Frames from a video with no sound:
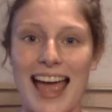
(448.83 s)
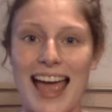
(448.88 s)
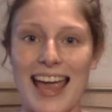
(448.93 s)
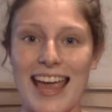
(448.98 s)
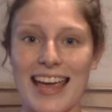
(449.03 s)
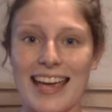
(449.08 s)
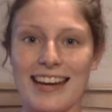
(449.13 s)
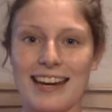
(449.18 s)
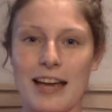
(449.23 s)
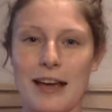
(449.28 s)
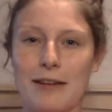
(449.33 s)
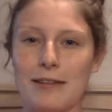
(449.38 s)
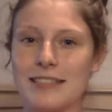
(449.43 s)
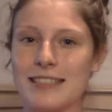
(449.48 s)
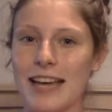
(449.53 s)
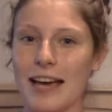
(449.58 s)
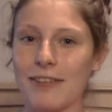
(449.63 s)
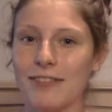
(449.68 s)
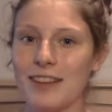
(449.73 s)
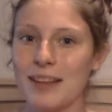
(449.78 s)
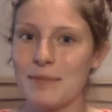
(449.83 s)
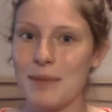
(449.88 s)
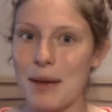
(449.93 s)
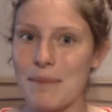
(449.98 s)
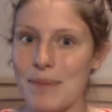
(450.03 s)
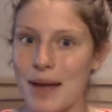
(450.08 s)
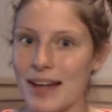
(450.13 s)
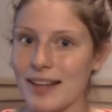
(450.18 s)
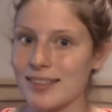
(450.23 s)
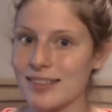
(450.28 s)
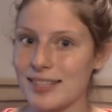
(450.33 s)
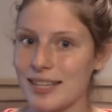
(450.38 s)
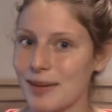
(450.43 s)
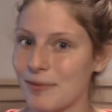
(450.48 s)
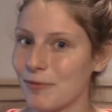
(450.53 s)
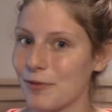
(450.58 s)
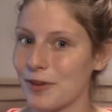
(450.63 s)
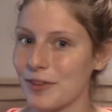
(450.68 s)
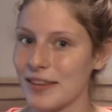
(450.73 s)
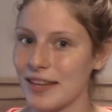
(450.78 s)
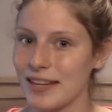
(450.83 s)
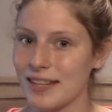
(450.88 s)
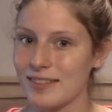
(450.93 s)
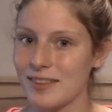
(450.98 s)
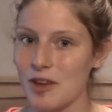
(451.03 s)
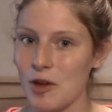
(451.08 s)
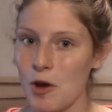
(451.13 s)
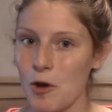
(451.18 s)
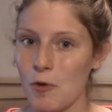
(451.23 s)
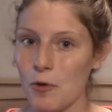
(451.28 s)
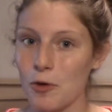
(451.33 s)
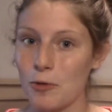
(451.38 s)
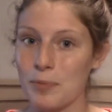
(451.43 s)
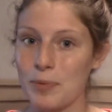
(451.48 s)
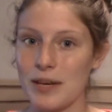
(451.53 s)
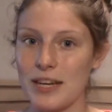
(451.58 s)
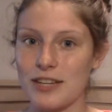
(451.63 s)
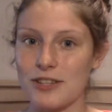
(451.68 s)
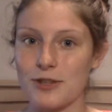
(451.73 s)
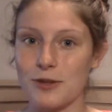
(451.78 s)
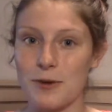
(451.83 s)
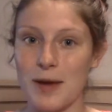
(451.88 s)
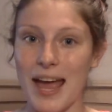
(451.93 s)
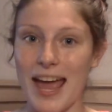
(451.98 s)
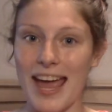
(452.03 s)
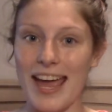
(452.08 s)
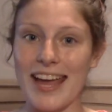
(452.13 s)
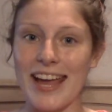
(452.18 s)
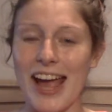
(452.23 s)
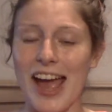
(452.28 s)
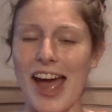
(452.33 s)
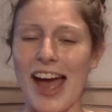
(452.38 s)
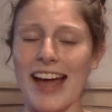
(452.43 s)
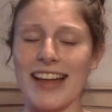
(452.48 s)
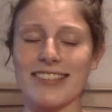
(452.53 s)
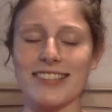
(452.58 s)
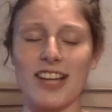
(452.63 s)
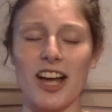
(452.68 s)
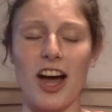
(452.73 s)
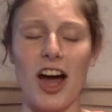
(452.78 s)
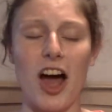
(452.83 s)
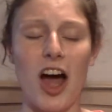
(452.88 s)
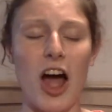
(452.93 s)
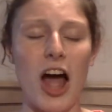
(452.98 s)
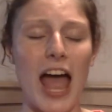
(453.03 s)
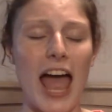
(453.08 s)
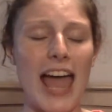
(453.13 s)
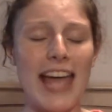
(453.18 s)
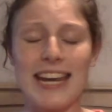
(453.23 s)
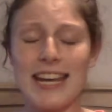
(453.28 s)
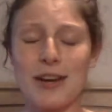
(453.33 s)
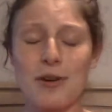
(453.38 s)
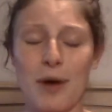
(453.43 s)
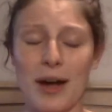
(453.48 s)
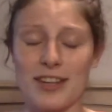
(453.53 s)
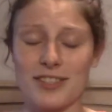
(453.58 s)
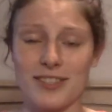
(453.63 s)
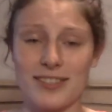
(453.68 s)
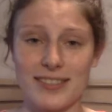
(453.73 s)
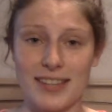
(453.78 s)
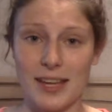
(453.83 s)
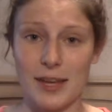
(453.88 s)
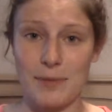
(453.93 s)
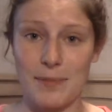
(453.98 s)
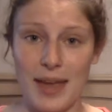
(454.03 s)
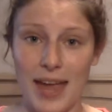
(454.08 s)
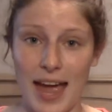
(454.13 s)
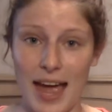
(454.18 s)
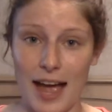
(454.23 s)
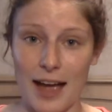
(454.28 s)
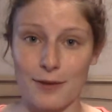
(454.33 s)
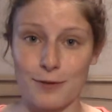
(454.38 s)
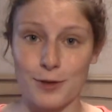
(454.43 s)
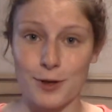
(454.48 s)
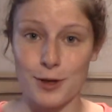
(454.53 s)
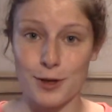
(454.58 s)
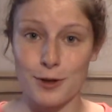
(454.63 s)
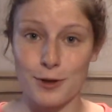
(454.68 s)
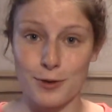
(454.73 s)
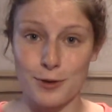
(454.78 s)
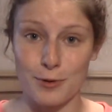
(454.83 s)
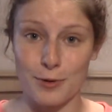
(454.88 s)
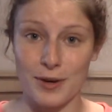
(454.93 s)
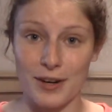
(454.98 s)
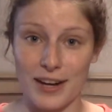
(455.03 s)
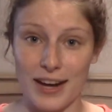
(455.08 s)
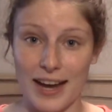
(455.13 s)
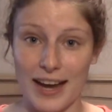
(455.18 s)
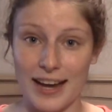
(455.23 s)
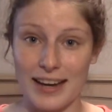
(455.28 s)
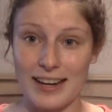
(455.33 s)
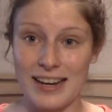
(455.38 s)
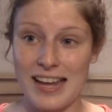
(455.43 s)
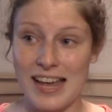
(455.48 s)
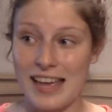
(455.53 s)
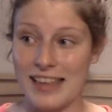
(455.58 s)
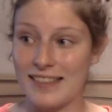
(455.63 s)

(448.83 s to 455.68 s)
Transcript: and definitely my best tip for this would be to ask any questions that you may have to your tour guide.